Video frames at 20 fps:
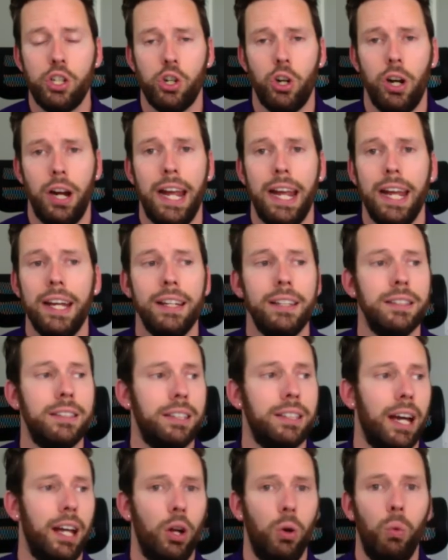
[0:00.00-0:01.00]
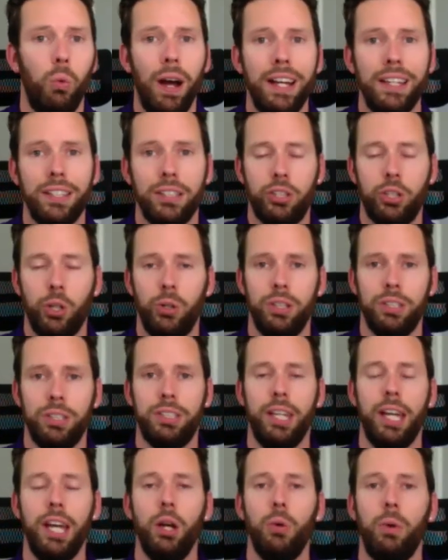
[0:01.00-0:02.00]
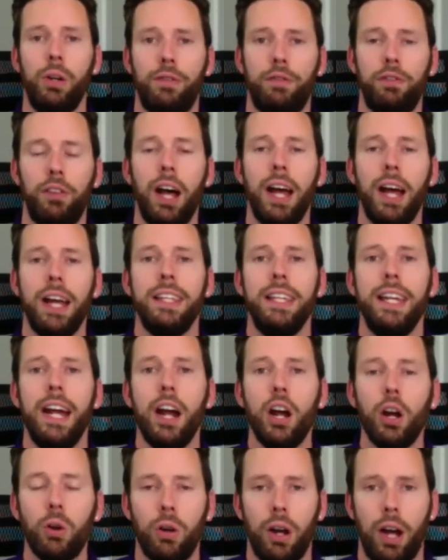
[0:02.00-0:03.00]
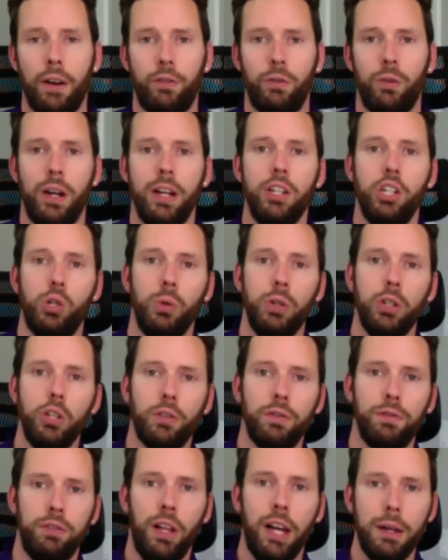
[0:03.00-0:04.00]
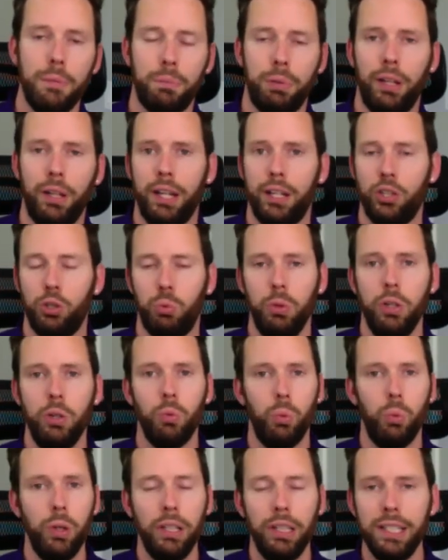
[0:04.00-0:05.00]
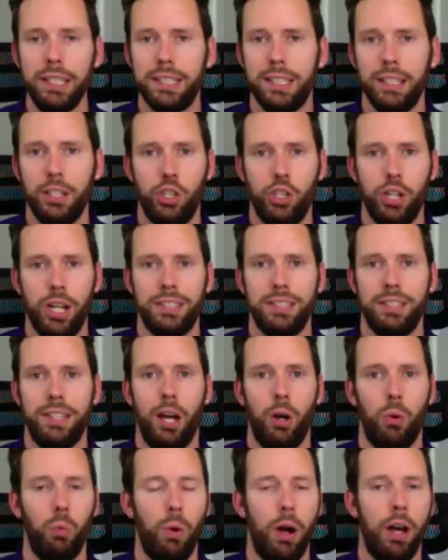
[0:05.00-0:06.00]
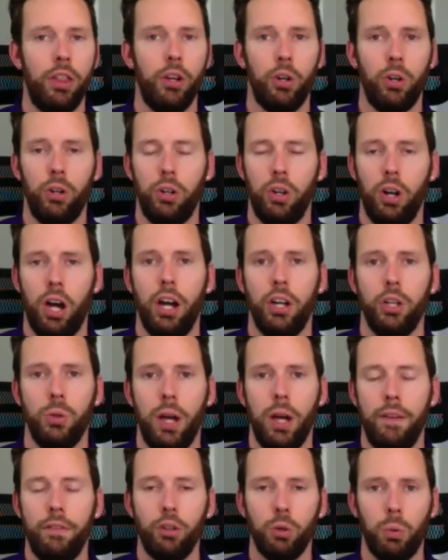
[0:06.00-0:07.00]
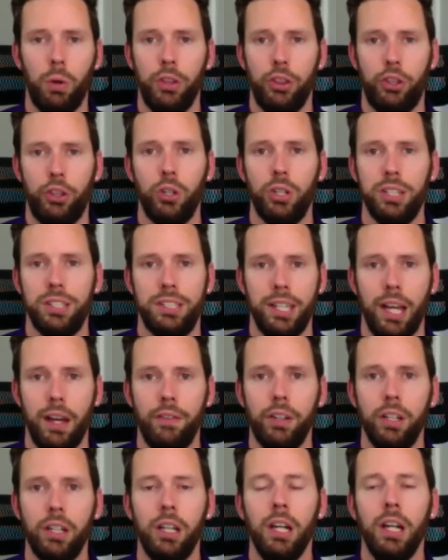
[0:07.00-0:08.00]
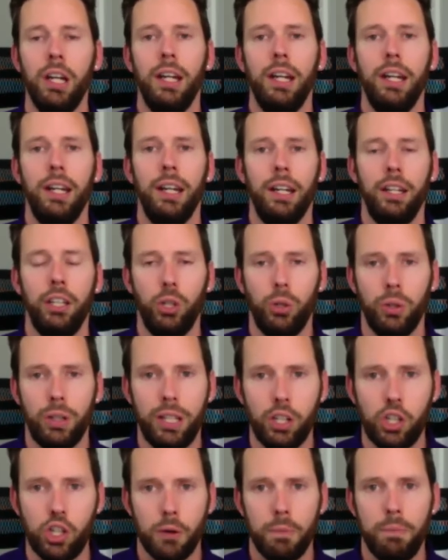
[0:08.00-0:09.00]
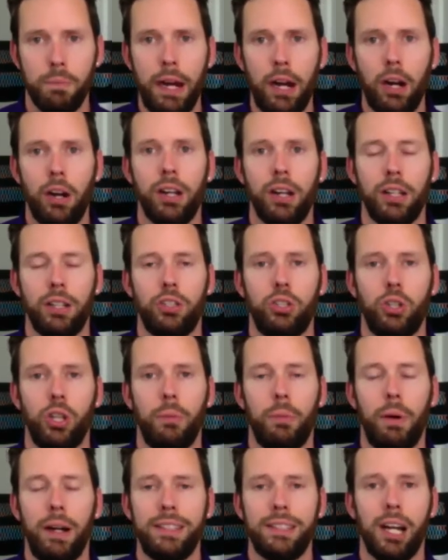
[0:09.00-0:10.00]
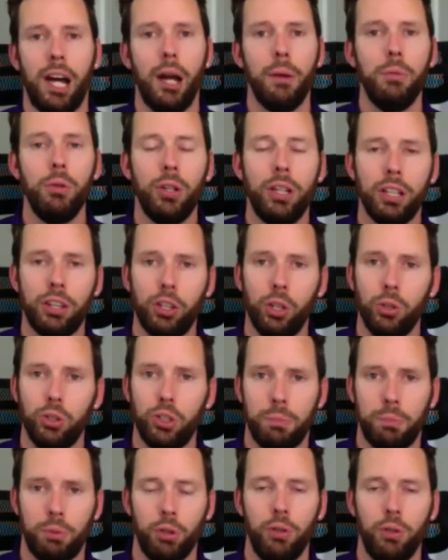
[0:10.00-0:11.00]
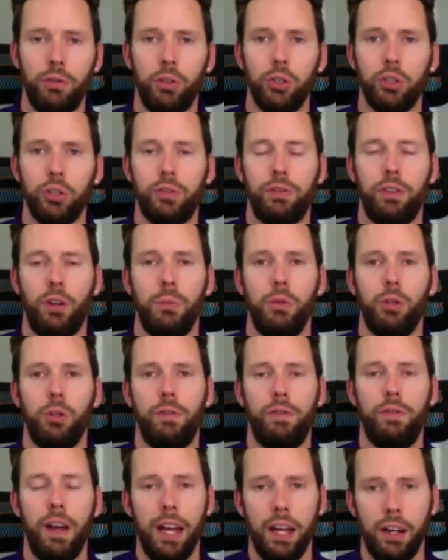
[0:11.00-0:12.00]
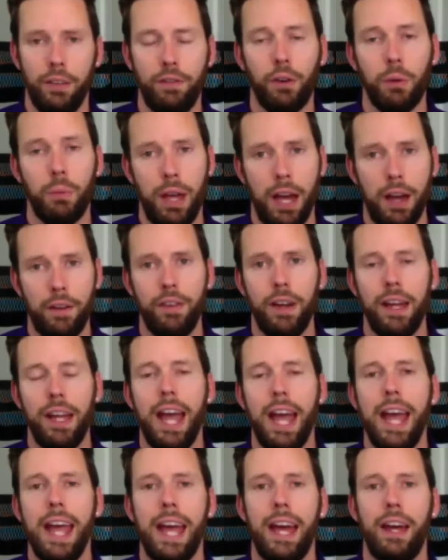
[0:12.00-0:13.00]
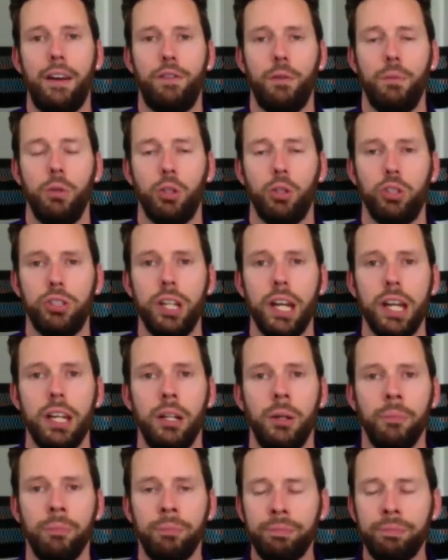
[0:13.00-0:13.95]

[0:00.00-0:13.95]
your hands kind of wet, so to say, with flying the aircraft, right? Doing your flight plans. We really suggest that whether or not you have your 137, get your bearings so that by the time you get those approvals from the FAA and from your state,